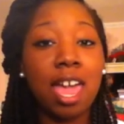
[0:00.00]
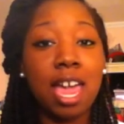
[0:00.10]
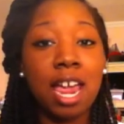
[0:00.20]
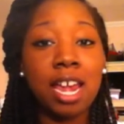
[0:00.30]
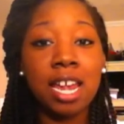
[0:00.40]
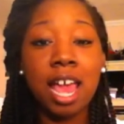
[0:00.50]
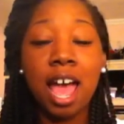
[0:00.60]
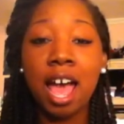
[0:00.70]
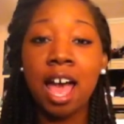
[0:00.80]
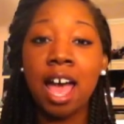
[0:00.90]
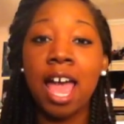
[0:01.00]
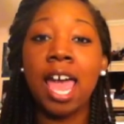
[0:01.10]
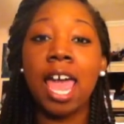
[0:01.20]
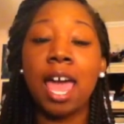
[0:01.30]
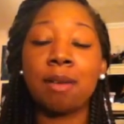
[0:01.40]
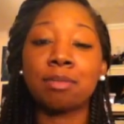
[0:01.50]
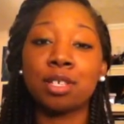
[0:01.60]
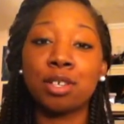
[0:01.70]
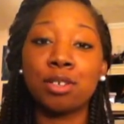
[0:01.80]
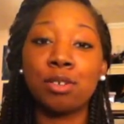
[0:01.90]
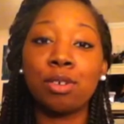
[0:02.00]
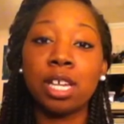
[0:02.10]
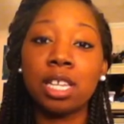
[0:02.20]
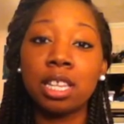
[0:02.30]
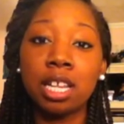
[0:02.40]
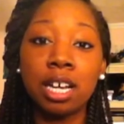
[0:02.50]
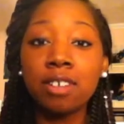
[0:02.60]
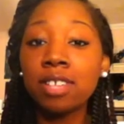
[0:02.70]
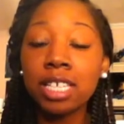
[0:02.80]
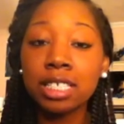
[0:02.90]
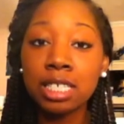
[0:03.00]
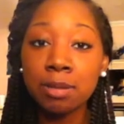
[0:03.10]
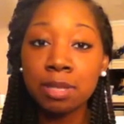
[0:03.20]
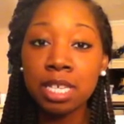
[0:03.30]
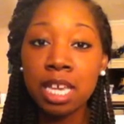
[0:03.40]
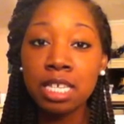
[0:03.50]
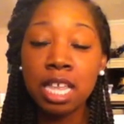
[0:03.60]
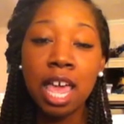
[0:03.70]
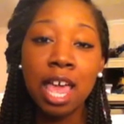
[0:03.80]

And I absolutely love these lipsticks.